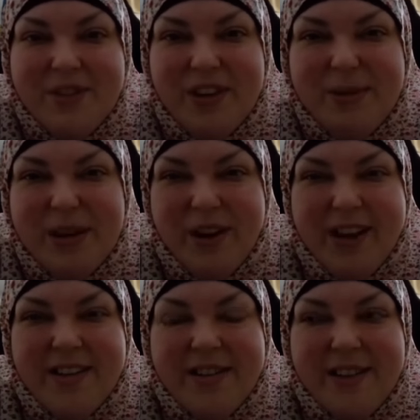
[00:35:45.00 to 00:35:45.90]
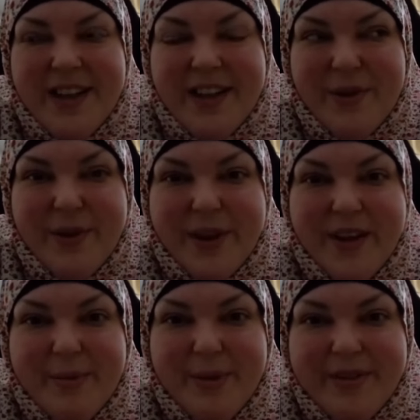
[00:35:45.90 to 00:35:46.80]
trying to be quiet. Like, I don't want to wake up
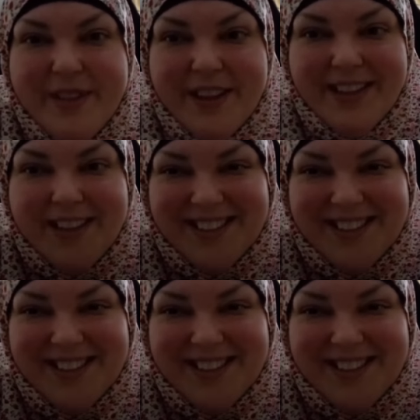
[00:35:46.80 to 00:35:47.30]
so long.